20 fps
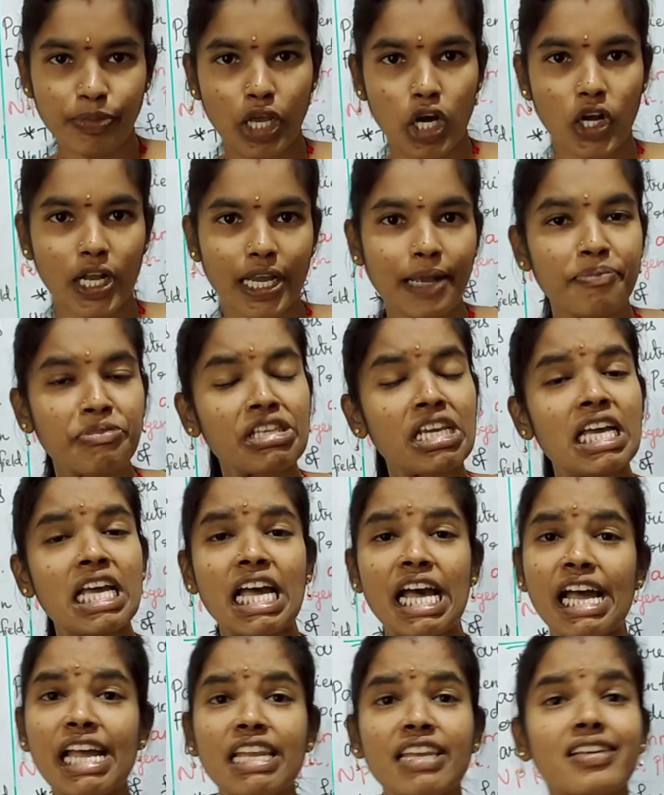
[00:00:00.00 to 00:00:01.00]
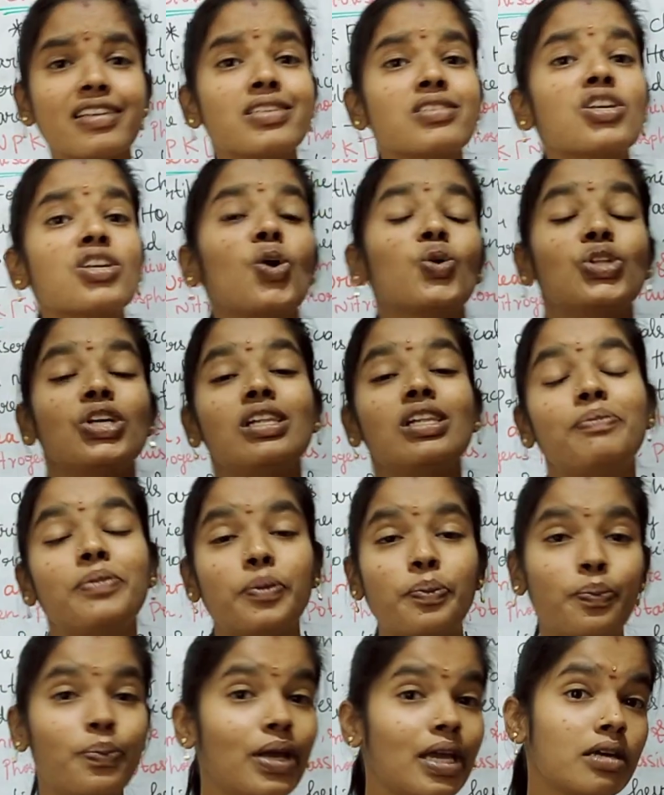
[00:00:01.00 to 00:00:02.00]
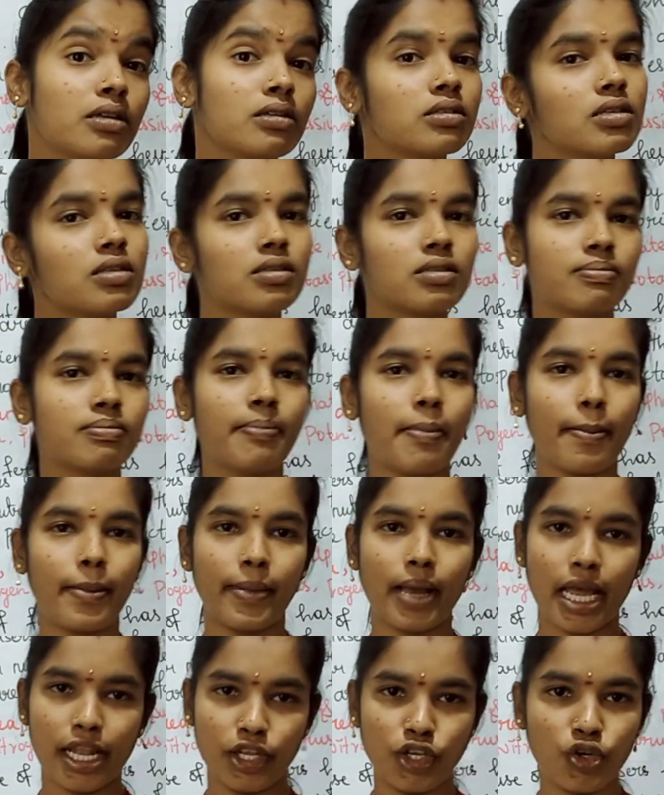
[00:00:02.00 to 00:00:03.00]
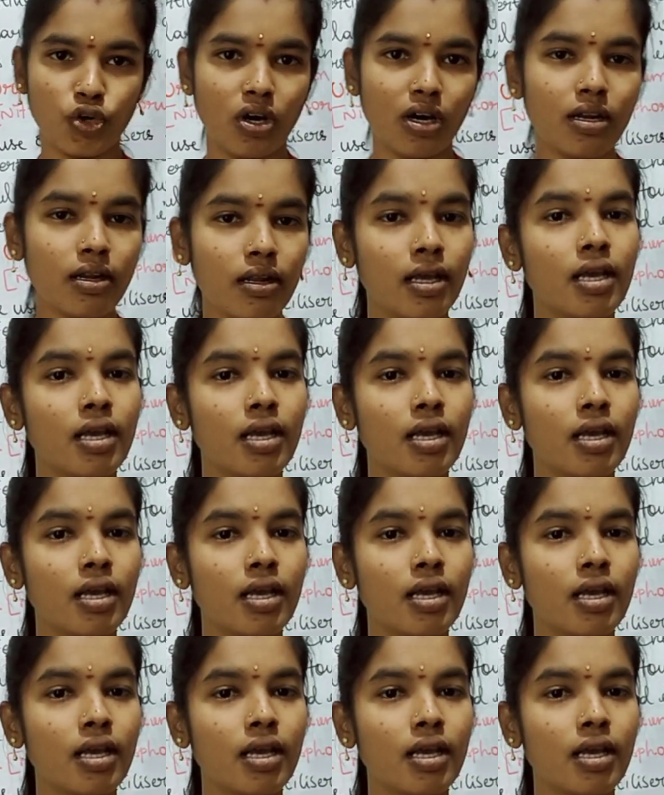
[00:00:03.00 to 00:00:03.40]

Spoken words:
Okay, and next how they will prepare this manure.